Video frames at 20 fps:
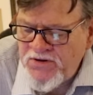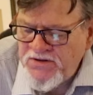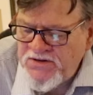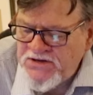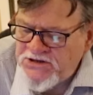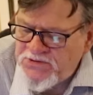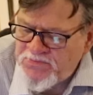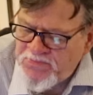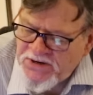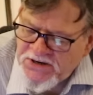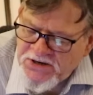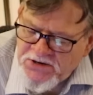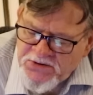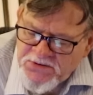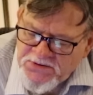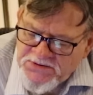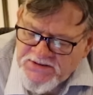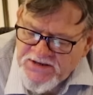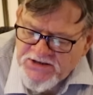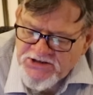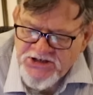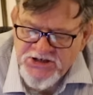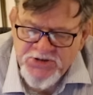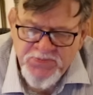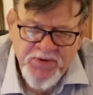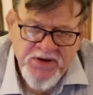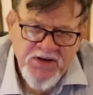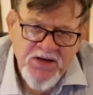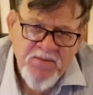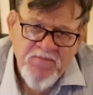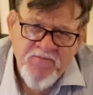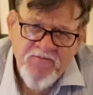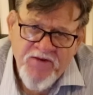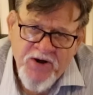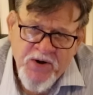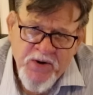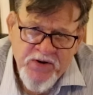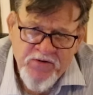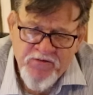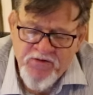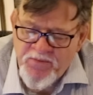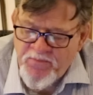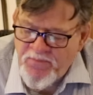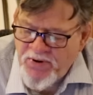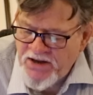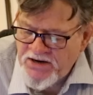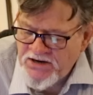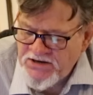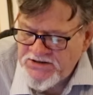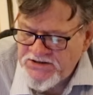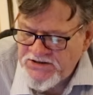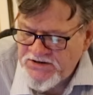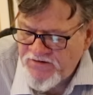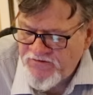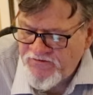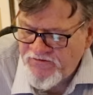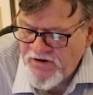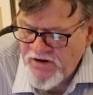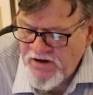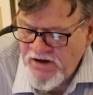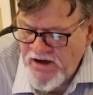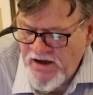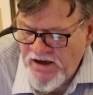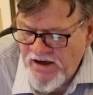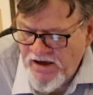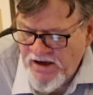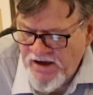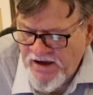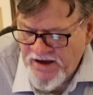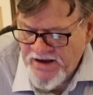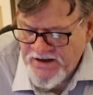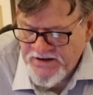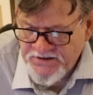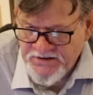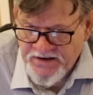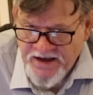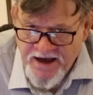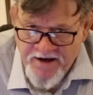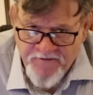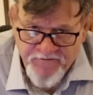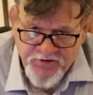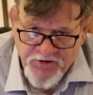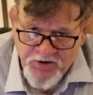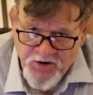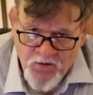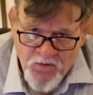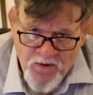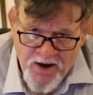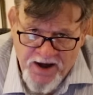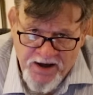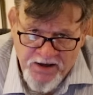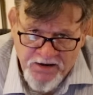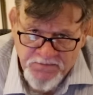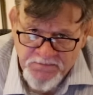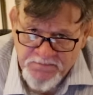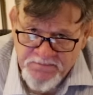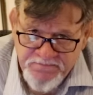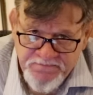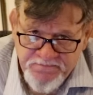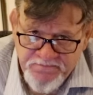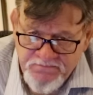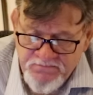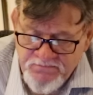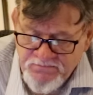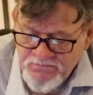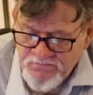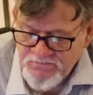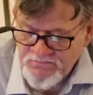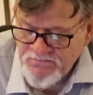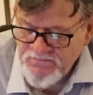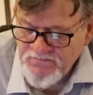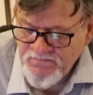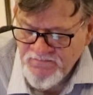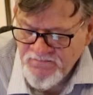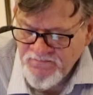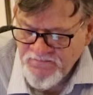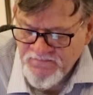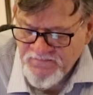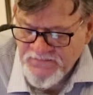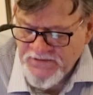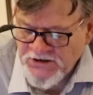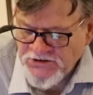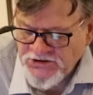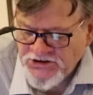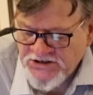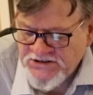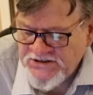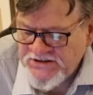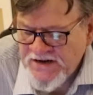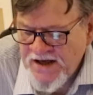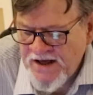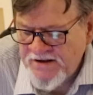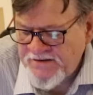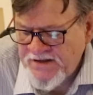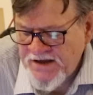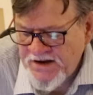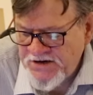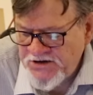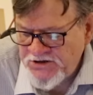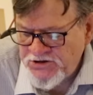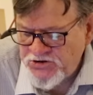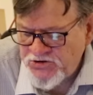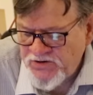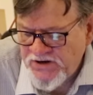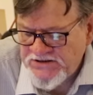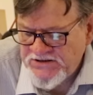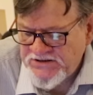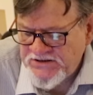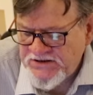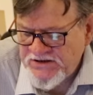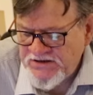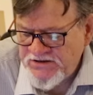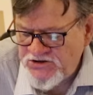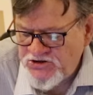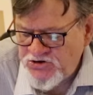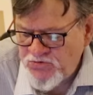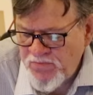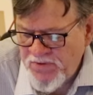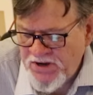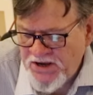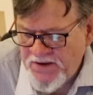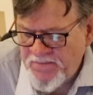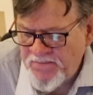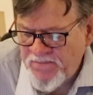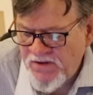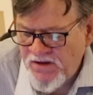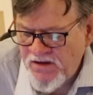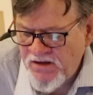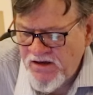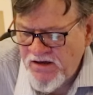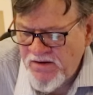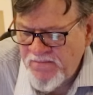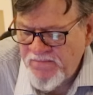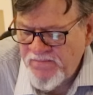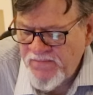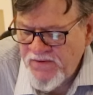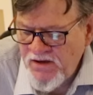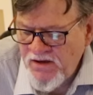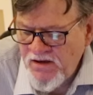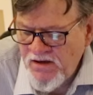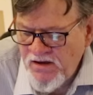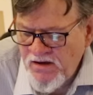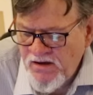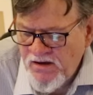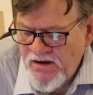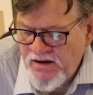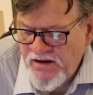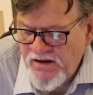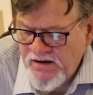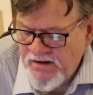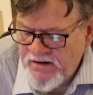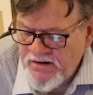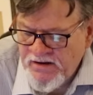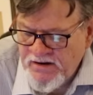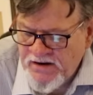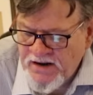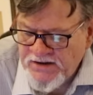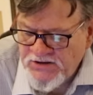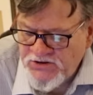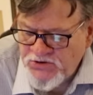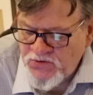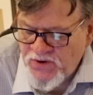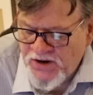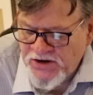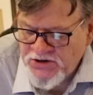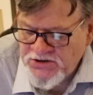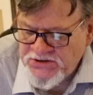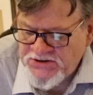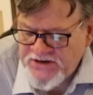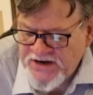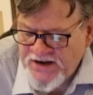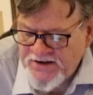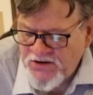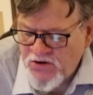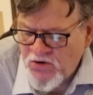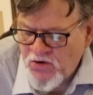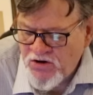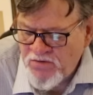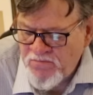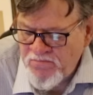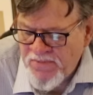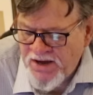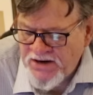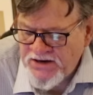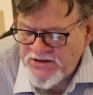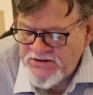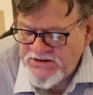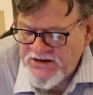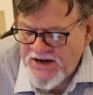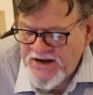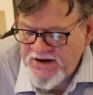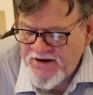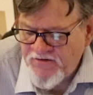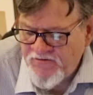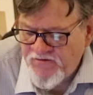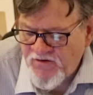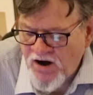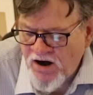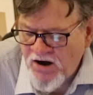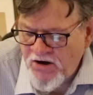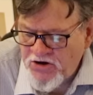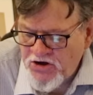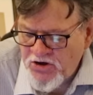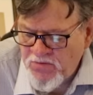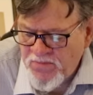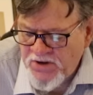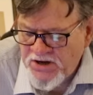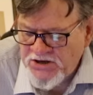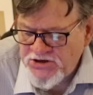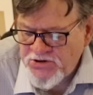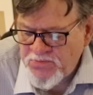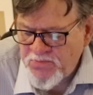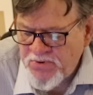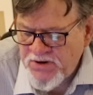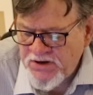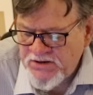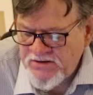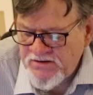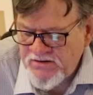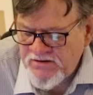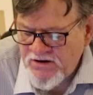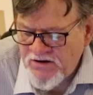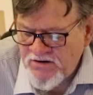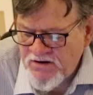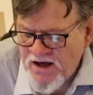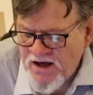with these Bindus. They just become very repetitive, and after a while, they're just not that interesting to me. And I do understand the whole meditative argument, but they're